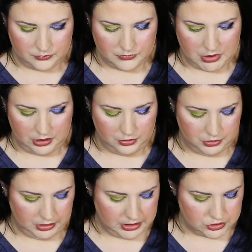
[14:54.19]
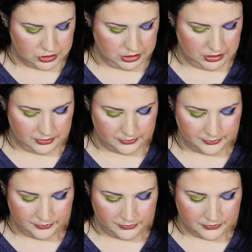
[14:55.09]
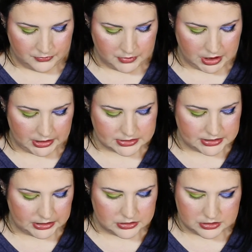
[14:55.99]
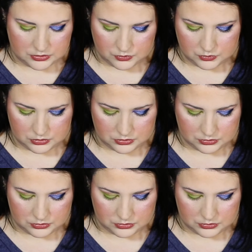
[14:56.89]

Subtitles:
my lower lash line? I guess I can do,